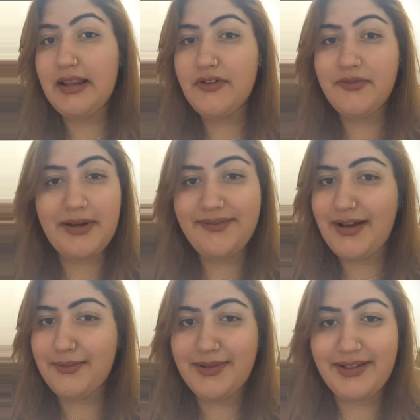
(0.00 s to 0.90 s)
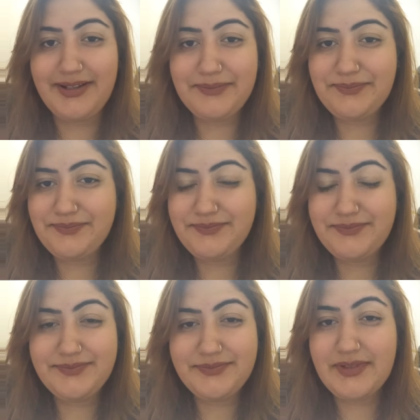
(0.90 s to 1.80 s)
love my family.
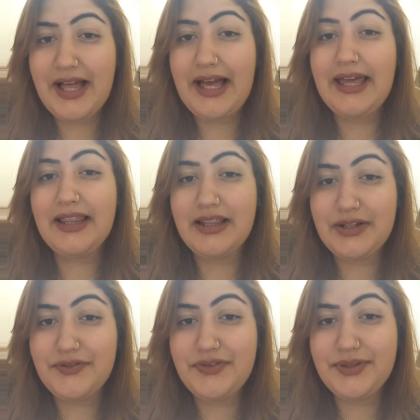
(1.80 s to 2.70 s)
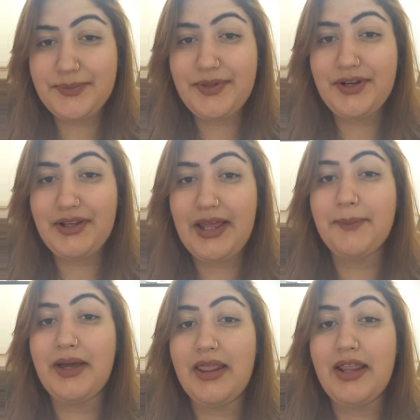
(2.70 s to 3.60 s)
I love them. They're
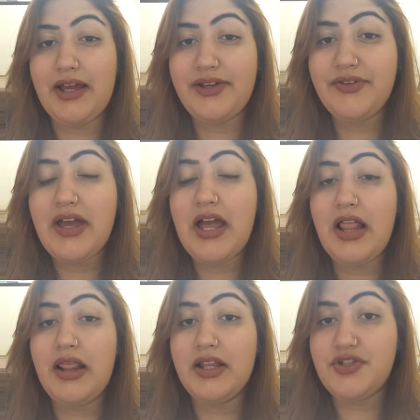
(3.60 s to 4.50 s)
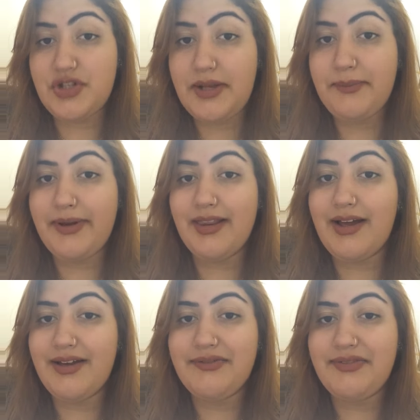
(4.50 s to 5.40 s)
like my life. Legit my
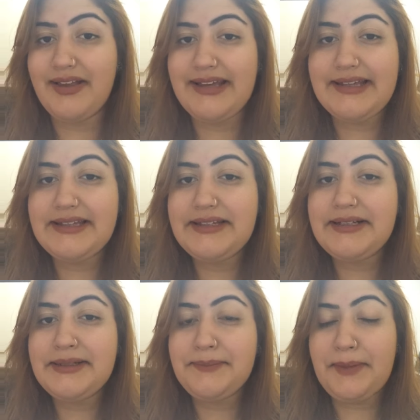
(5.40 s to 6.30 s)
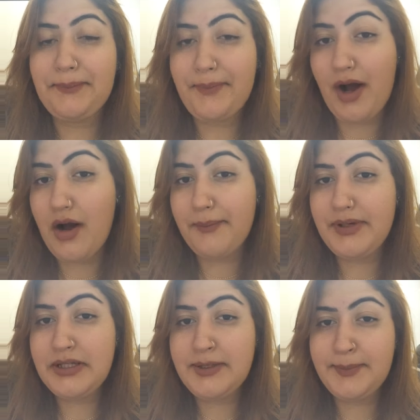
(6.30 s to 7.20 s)
life. Like my
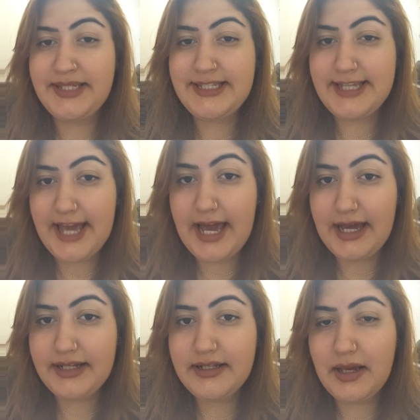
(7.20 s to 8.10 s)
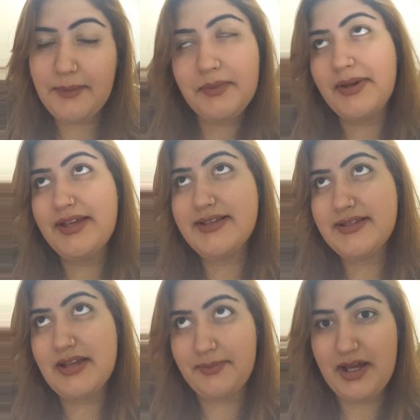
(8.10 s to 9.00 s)
mom, my dad, I mean my
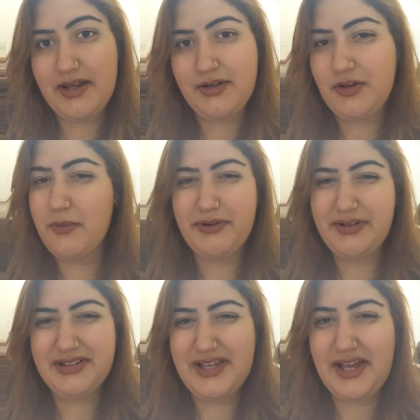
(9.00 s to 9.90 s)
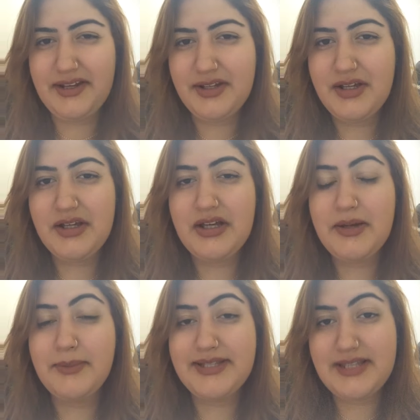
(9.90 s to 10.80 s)
stepdad, not my real dad,
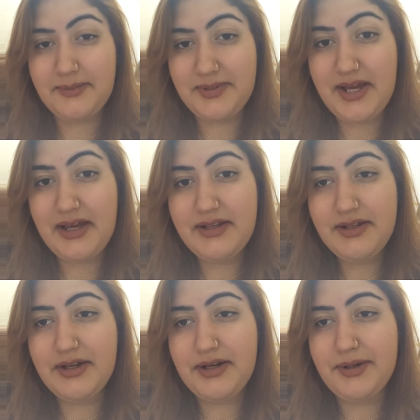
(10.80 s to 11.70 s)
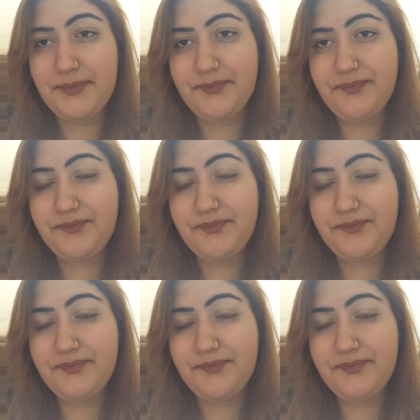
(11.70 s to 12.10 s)
my stepdad, um,